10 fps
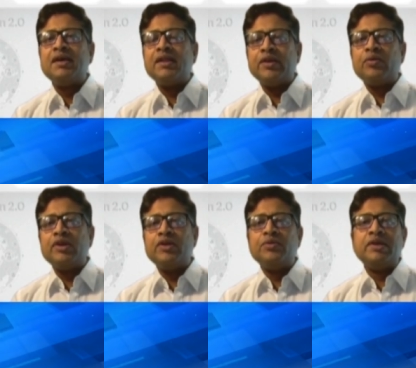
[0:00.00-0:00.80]
They only
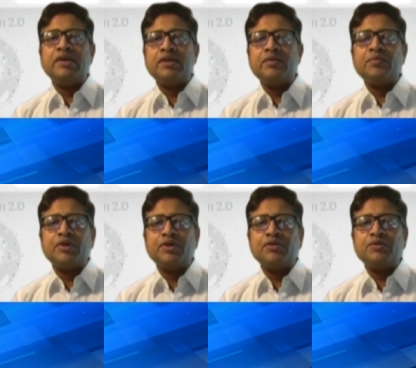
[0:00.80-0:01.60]
do interior
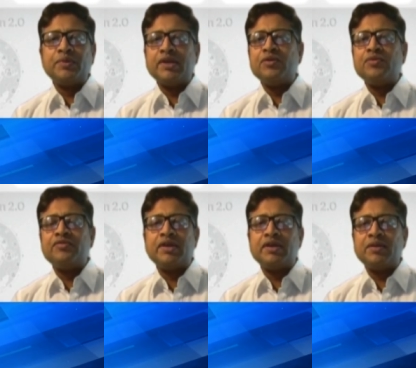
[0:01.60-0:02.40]
modules. We can do
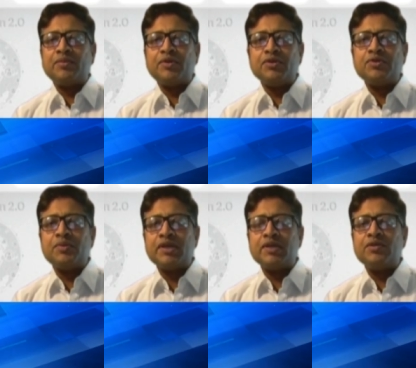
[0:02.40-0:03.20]
front-end modules. We
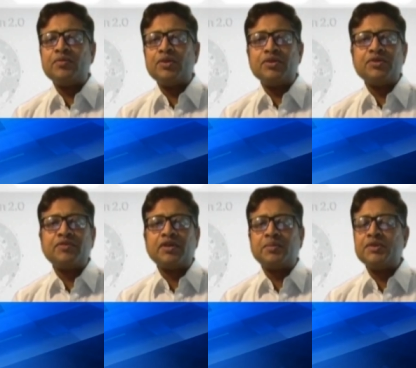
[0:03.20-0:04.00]
can do modules for
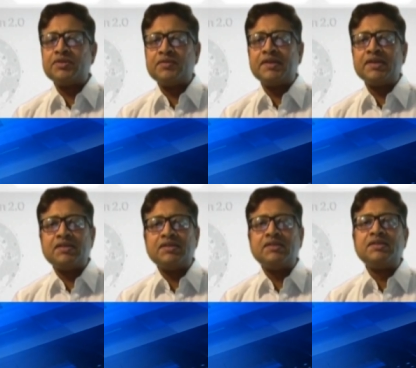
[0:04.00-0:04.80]
commercial
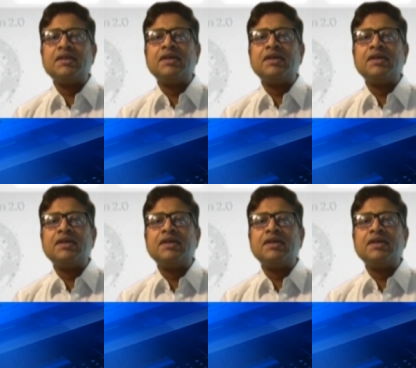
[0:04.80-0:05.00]
vehicles.